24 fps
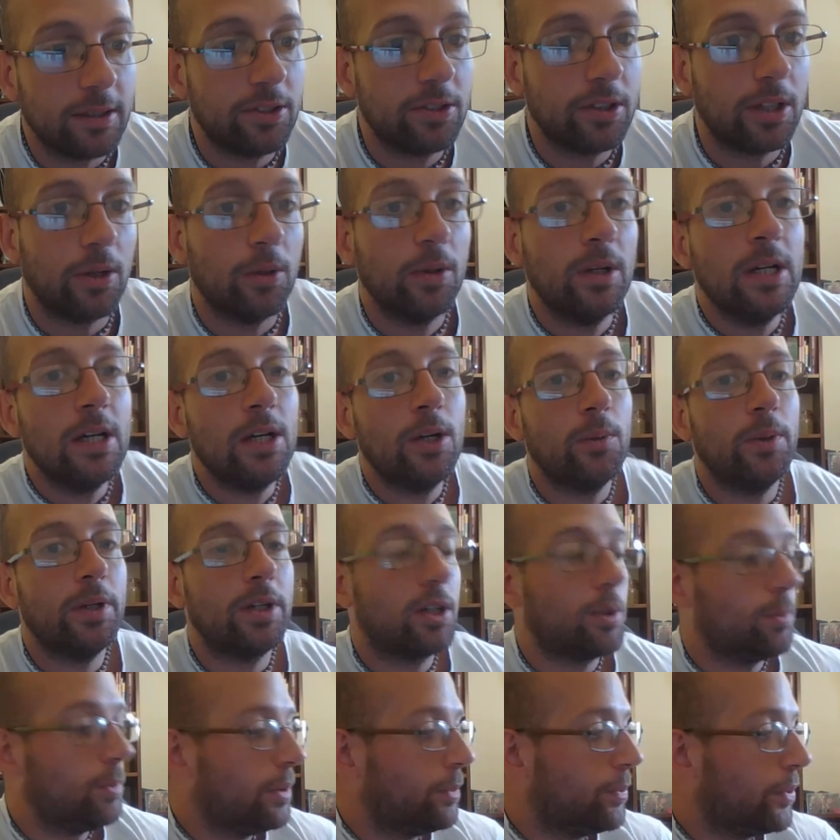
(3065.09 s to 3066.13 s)
So we
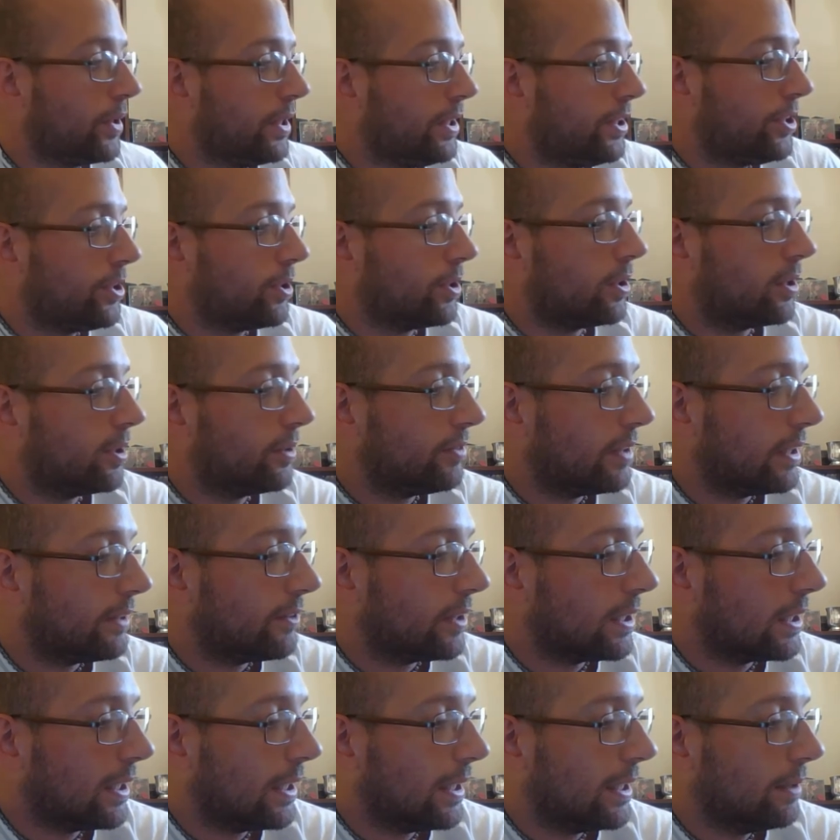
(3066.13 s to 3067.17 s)
can be pretty sure that the
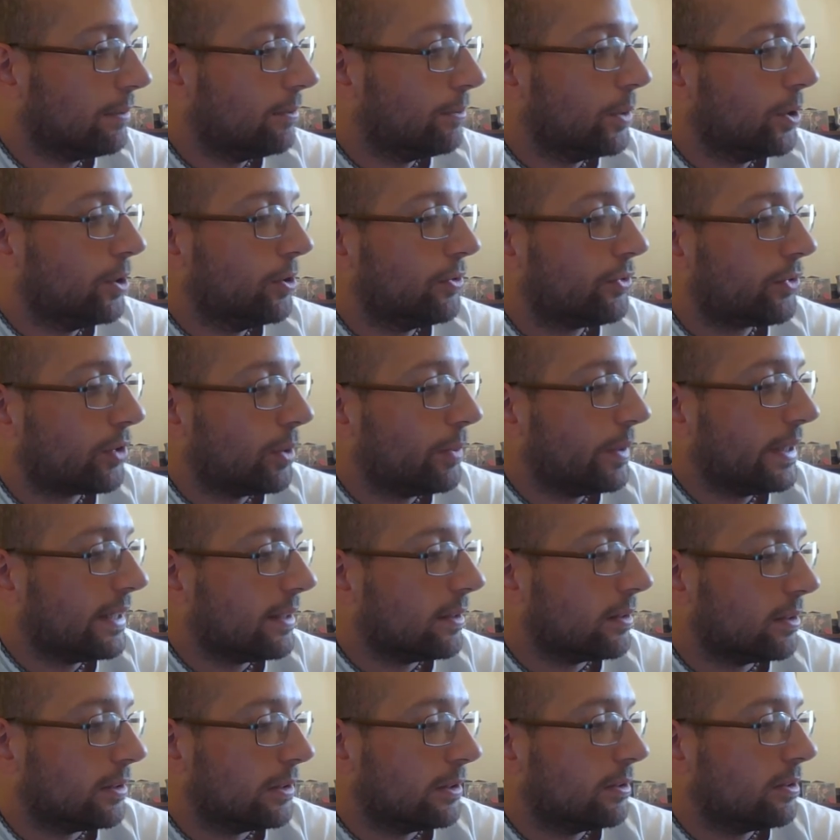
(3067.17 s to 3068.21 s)
line moved from
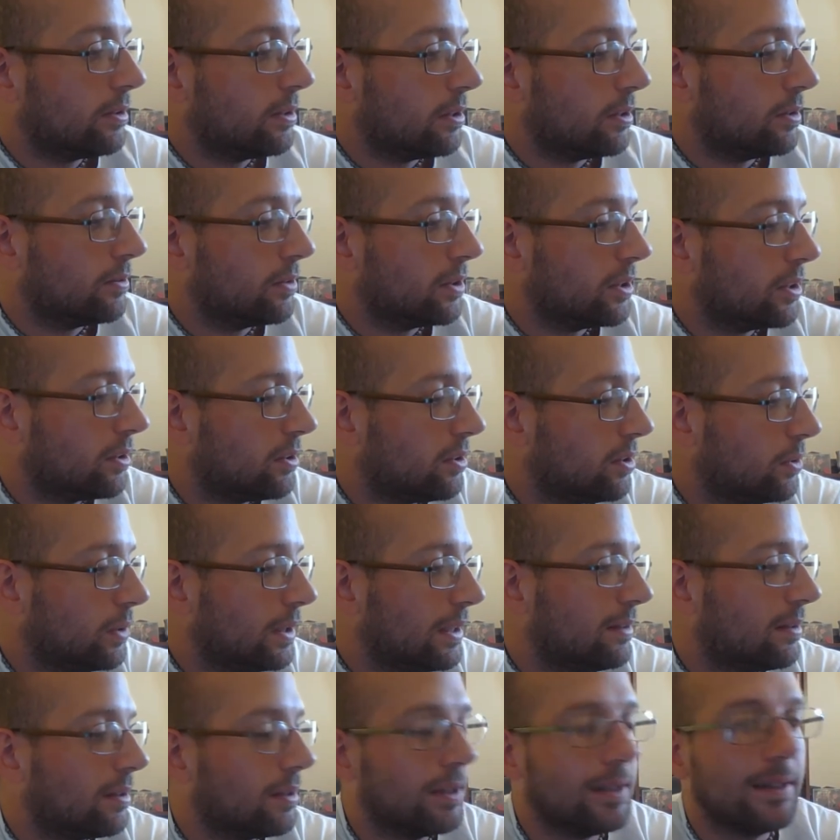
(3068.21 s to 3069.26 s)
England over to
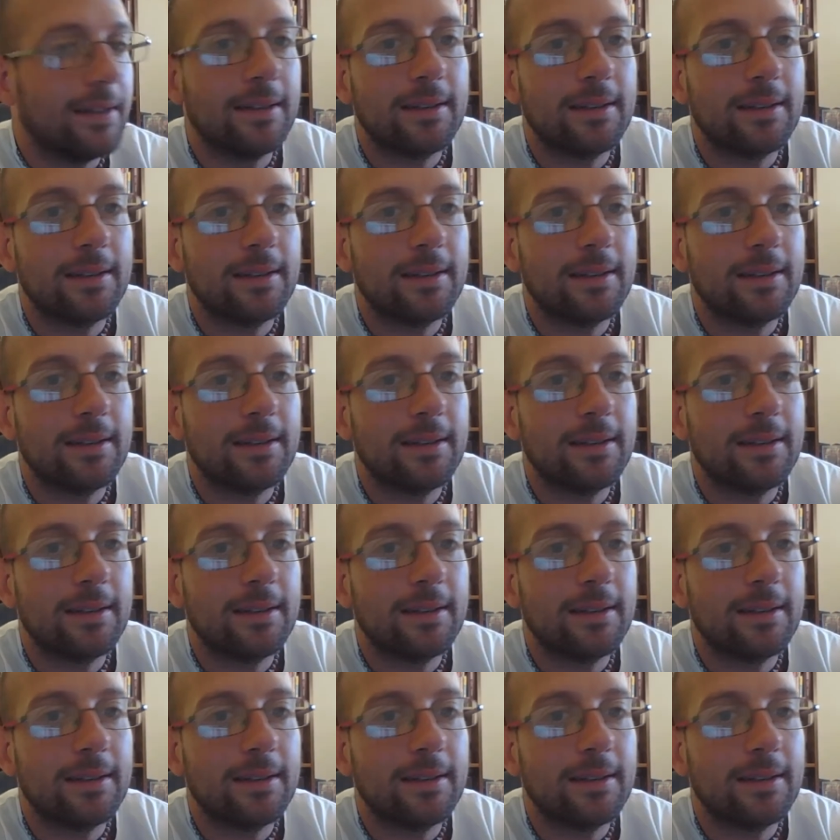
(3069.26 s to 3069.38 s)
Italy,